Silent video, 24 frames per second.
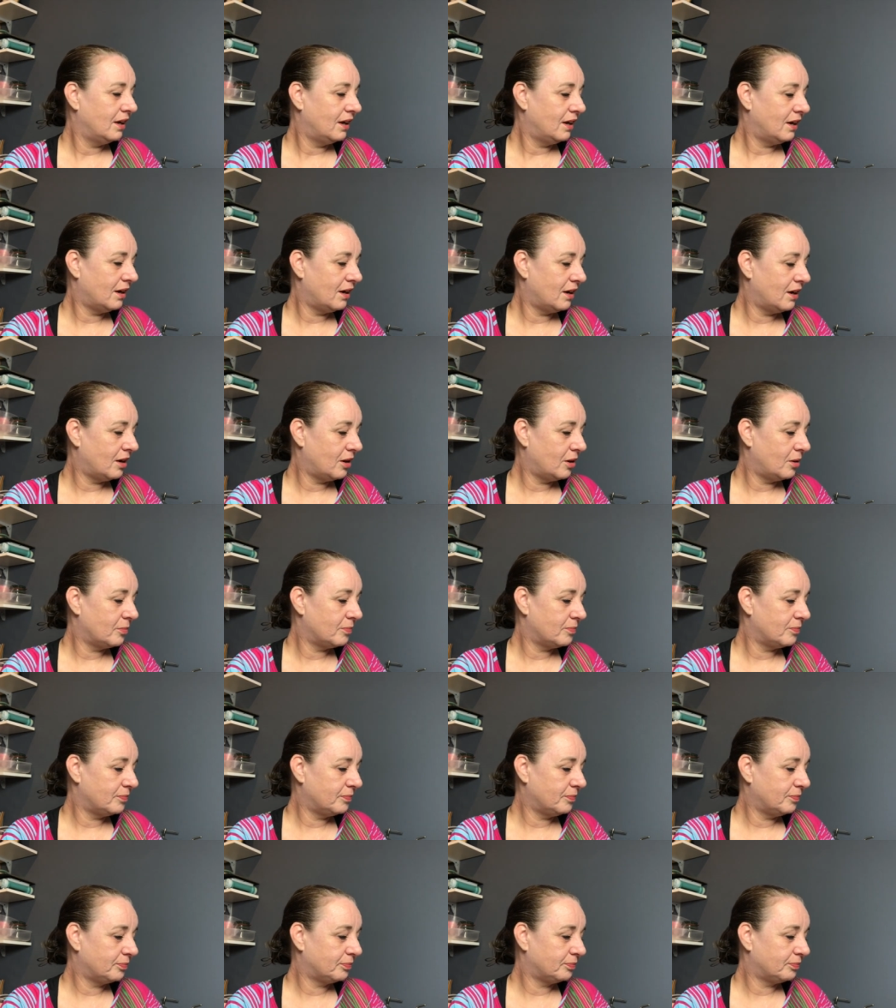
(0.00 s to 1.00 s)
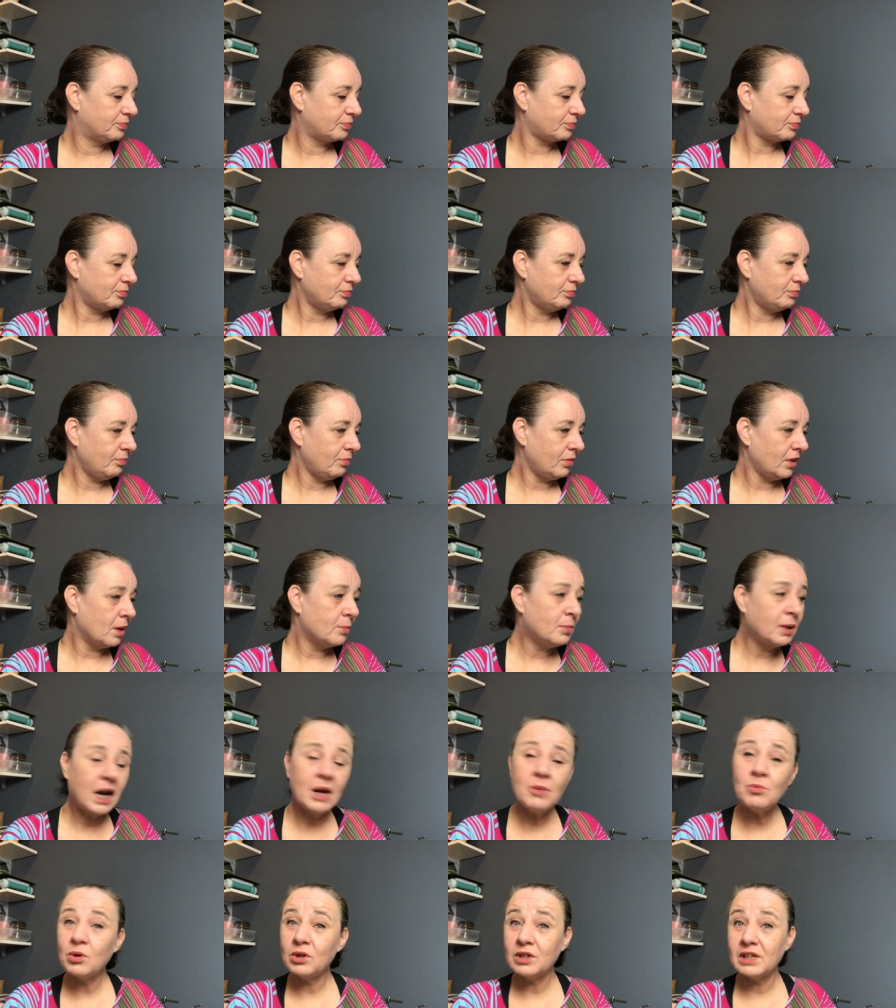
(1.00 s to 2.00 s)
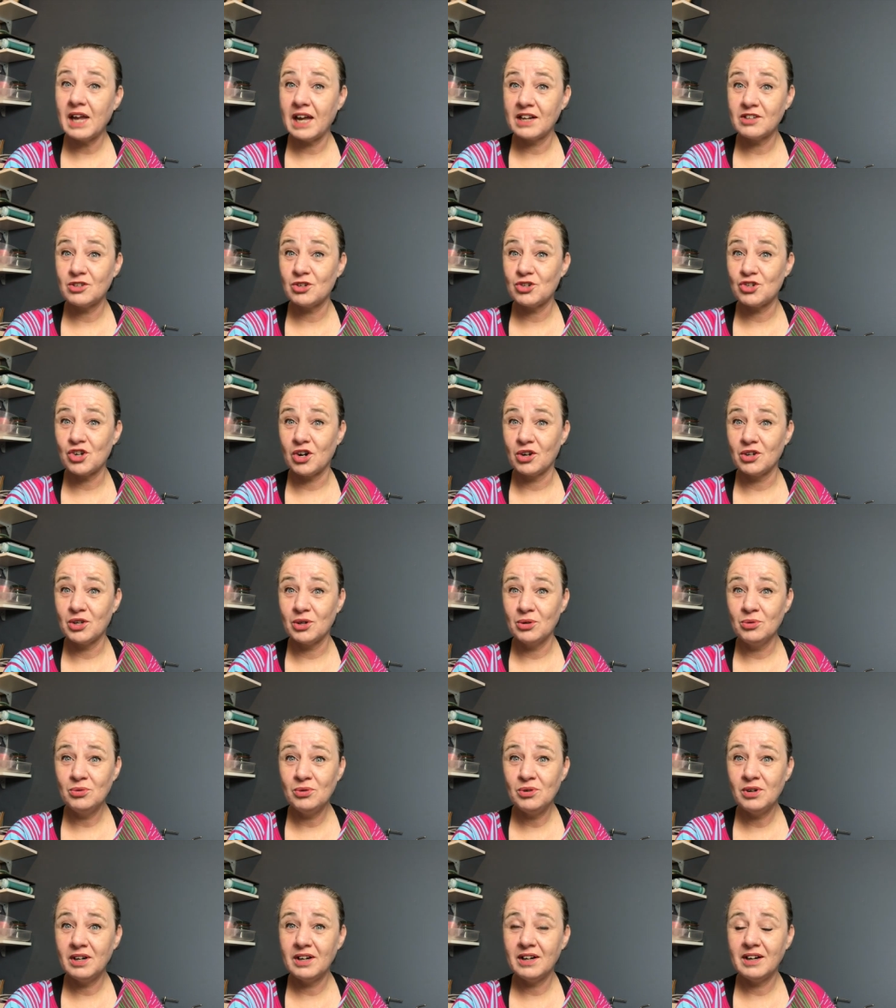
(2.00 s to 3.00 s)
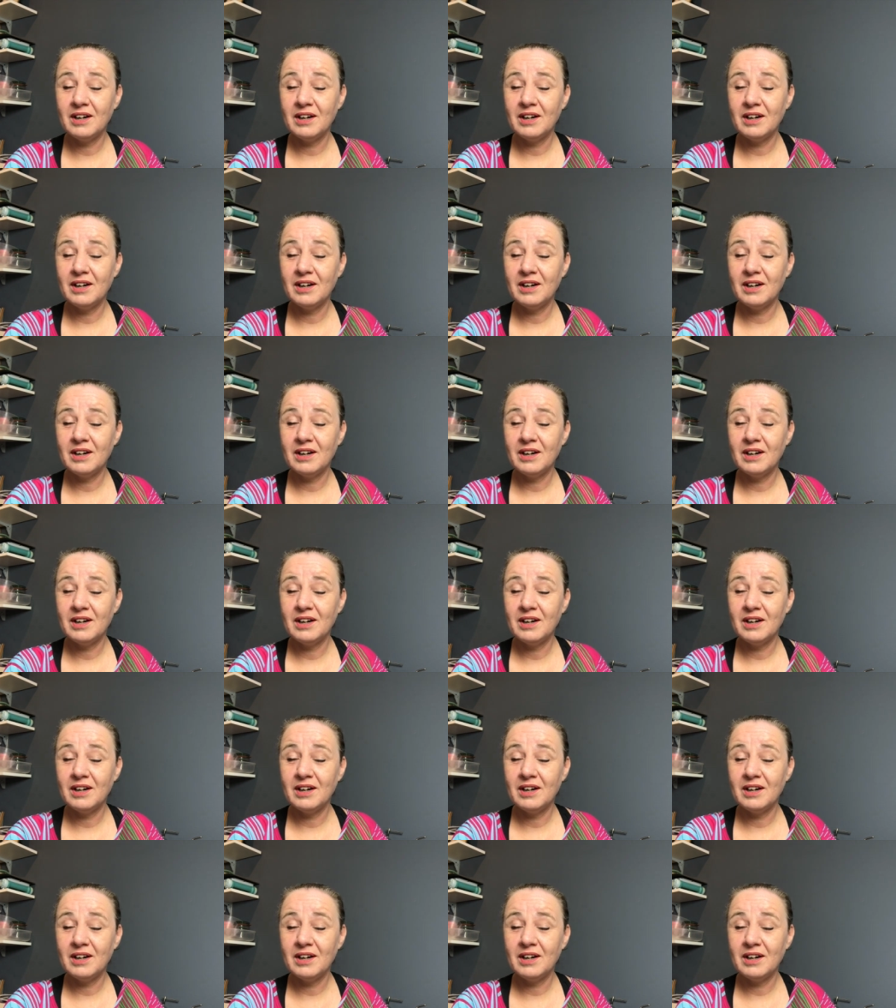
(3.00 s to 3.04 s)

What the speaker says: But I would like to show you.